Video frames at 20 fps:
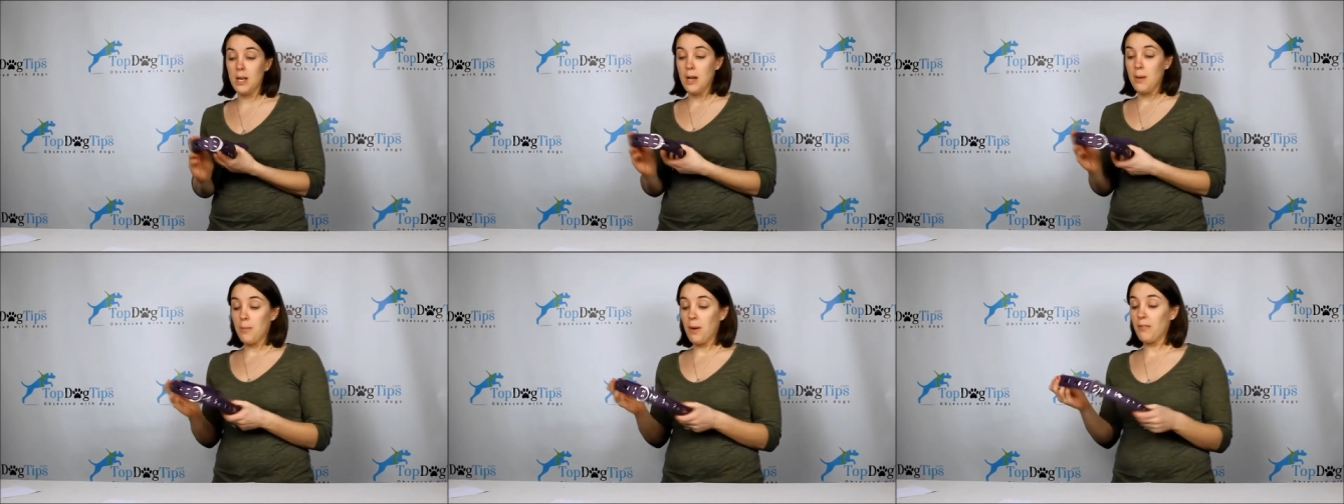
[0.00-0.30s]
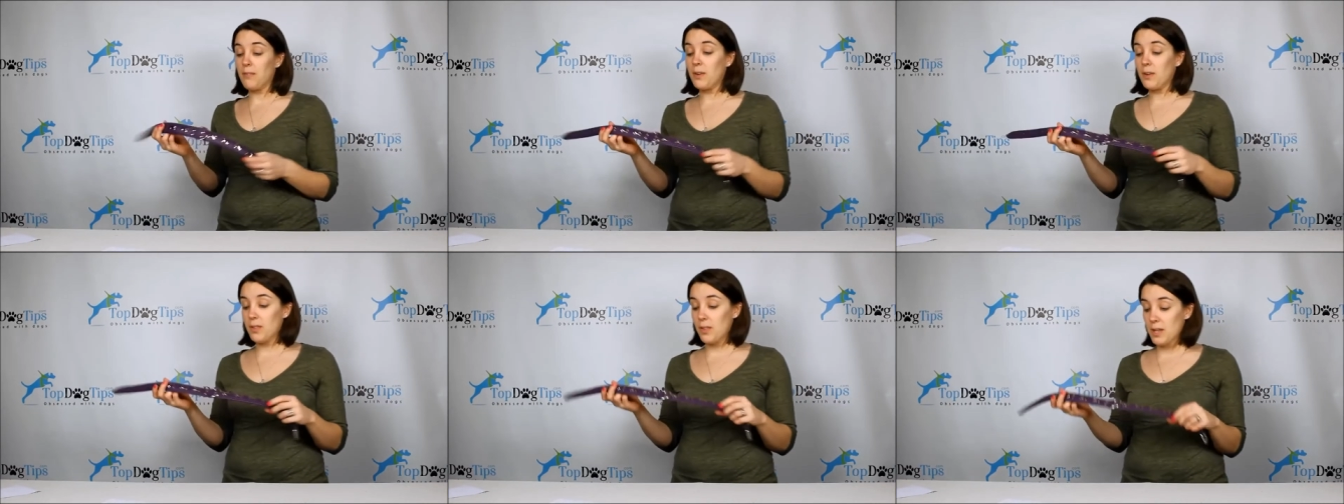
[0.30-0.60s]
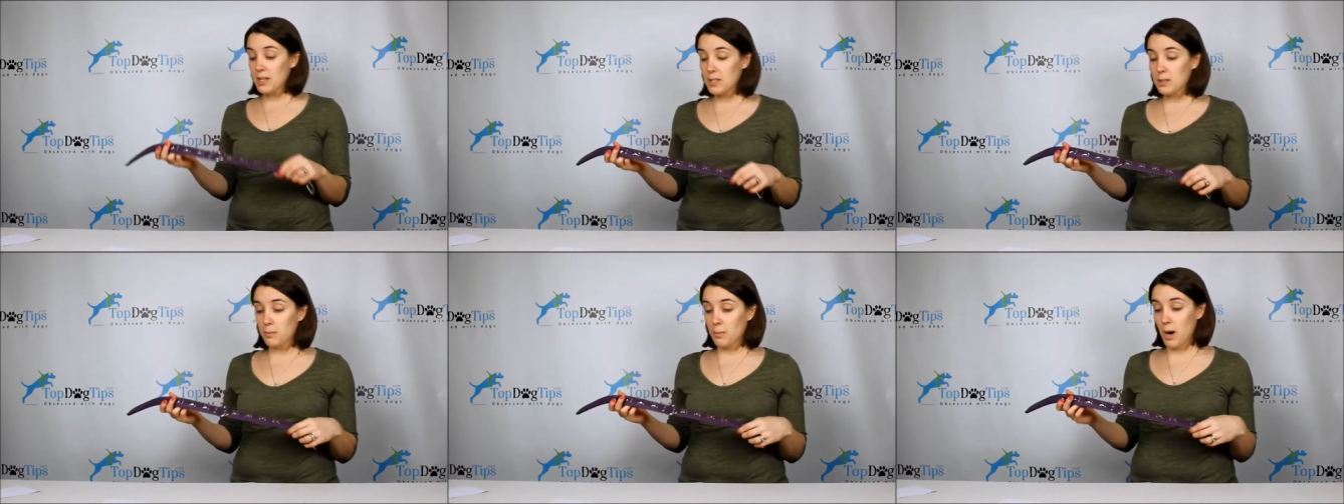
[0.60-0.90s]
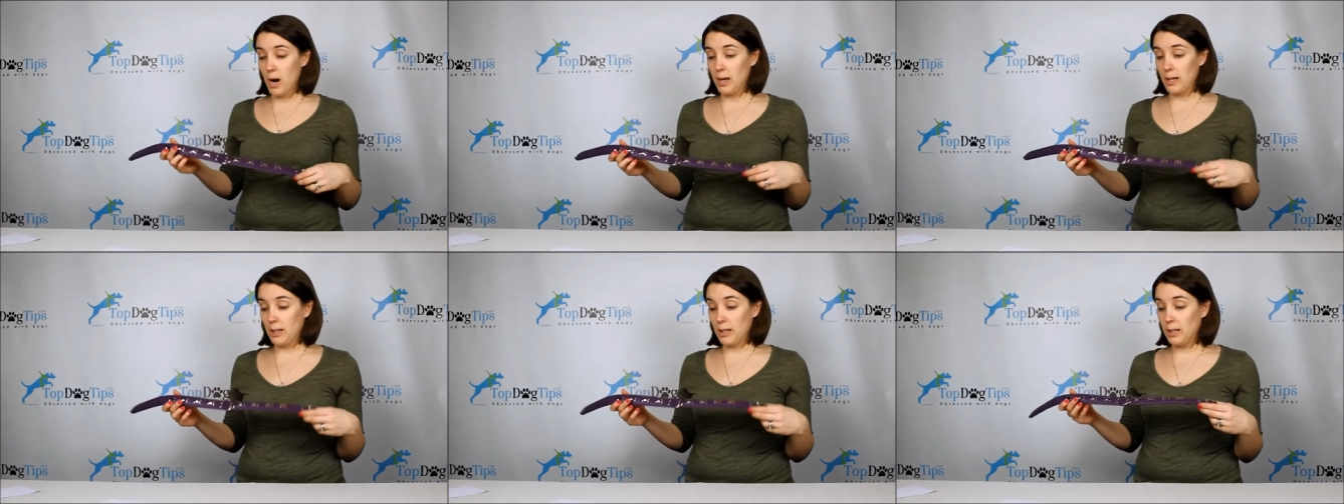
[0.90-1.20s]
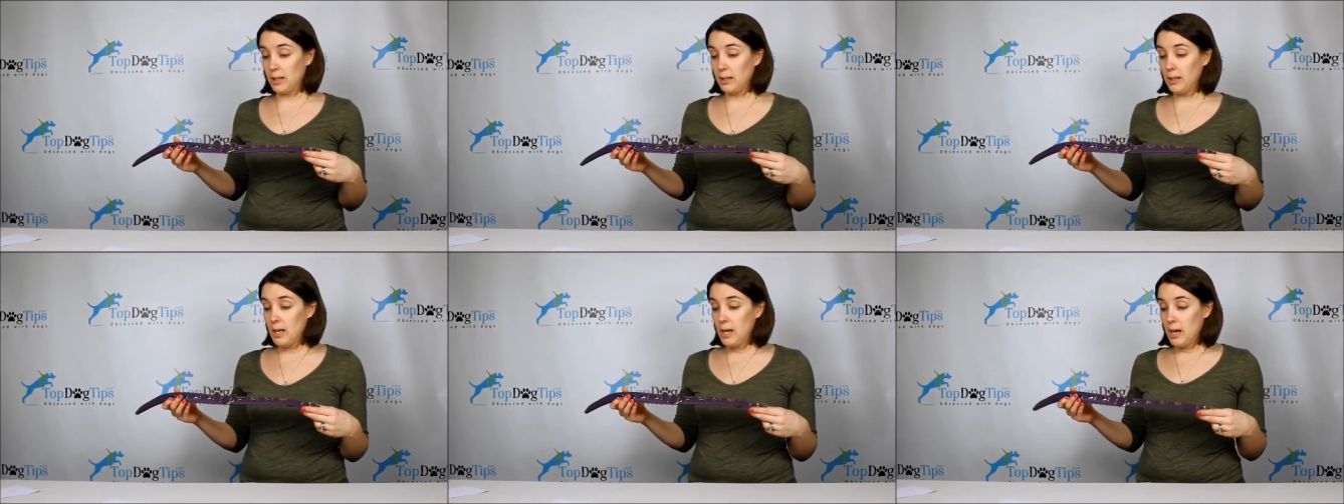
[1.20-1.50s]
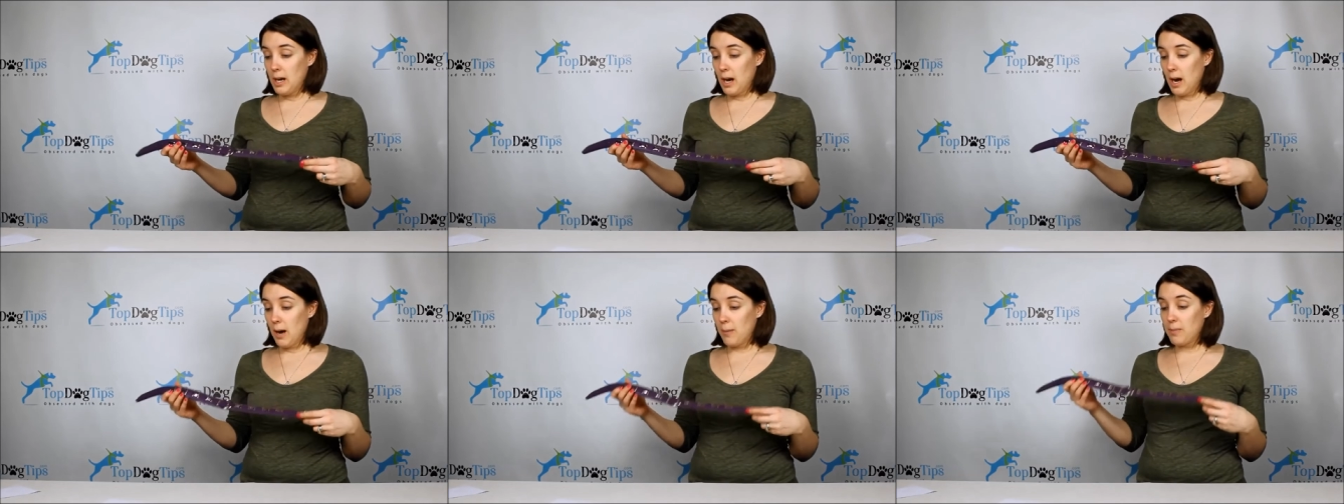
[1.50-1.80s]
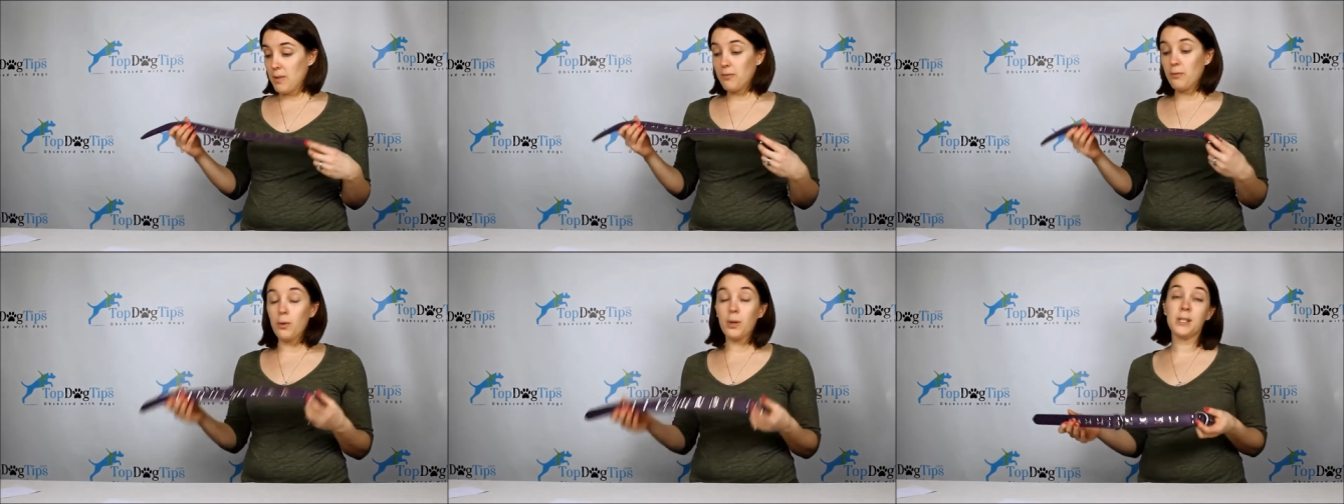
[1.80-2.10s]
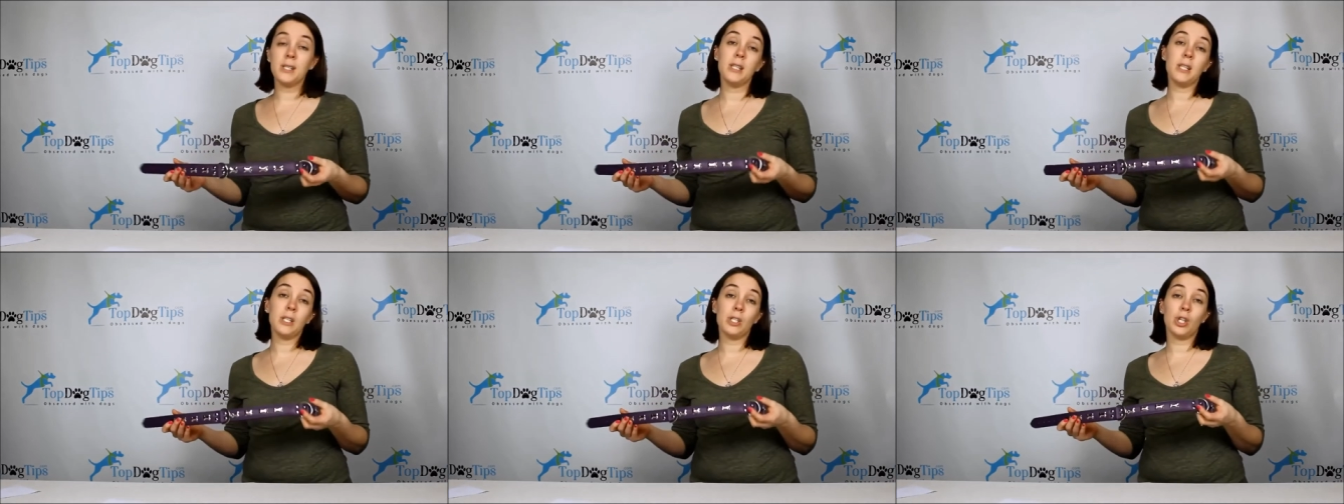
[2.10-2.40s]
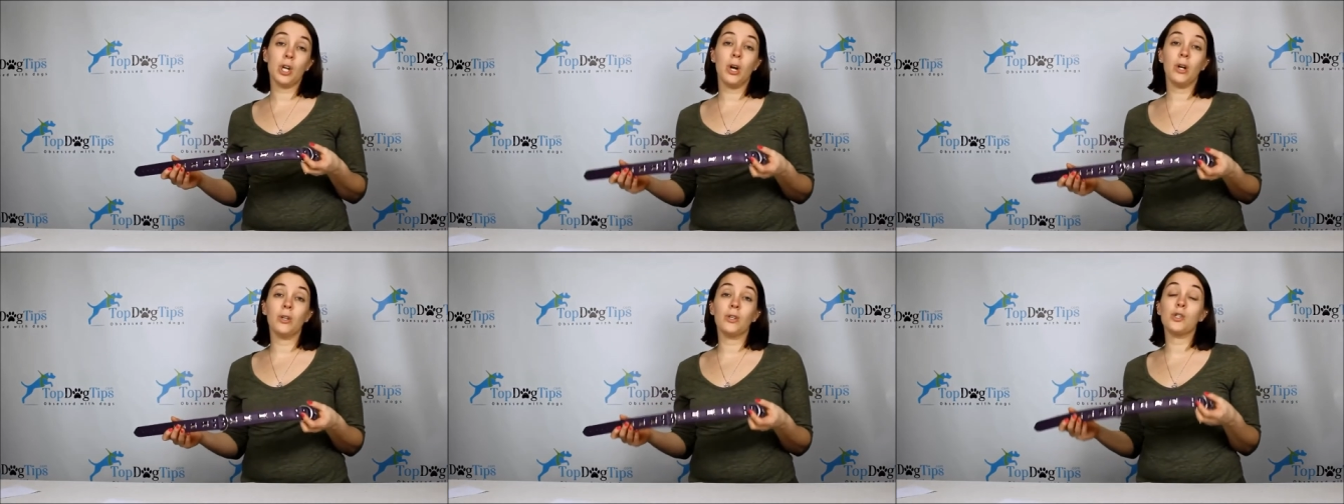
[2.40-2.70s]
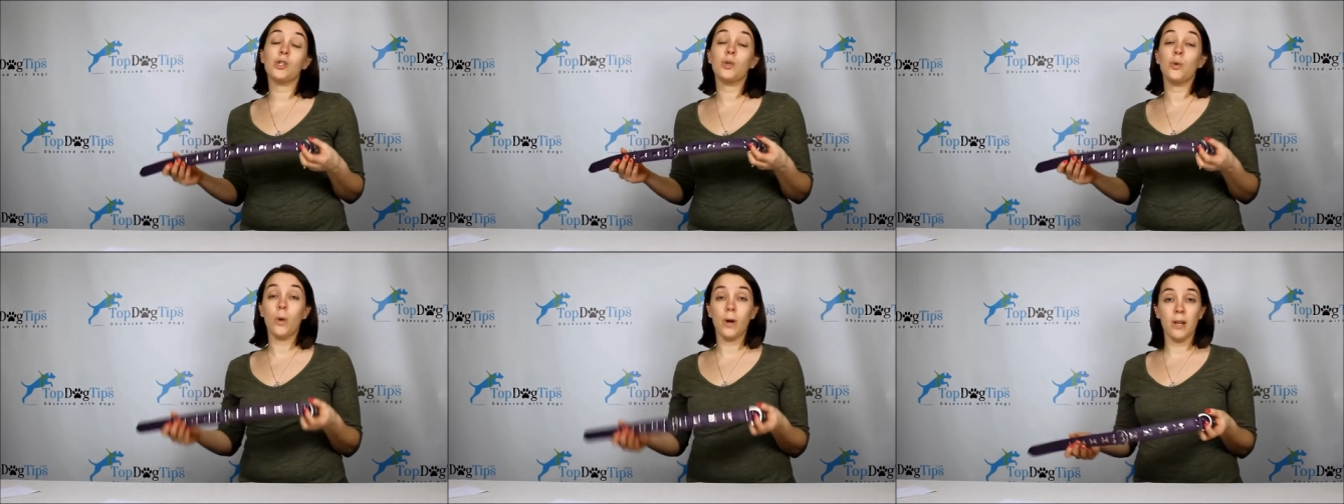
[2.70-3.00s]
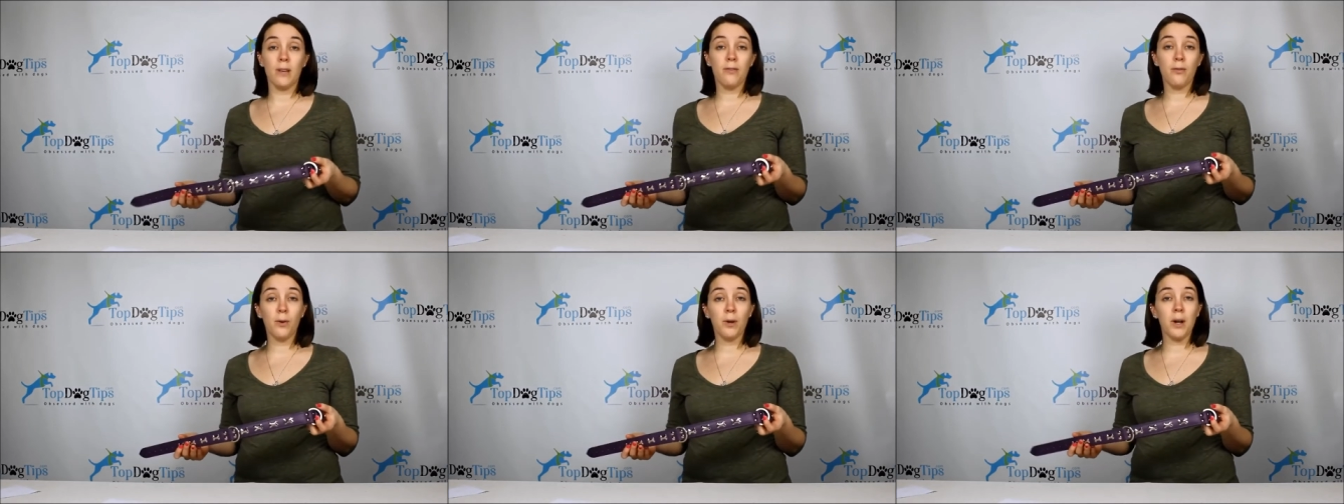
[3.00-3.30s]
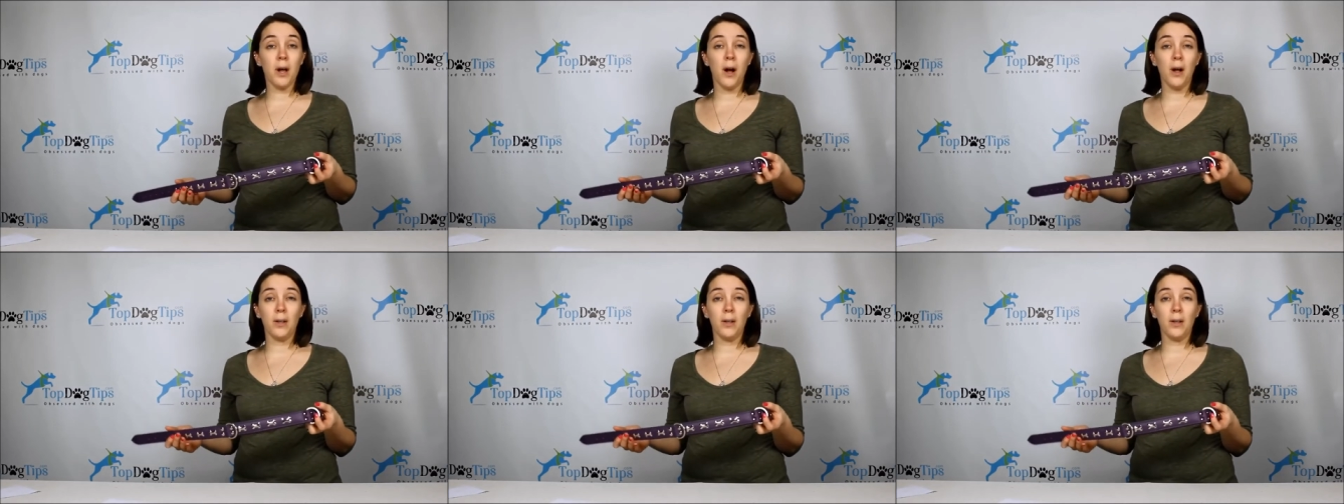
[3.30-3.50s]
But for this model, the 14-inch collar is $24,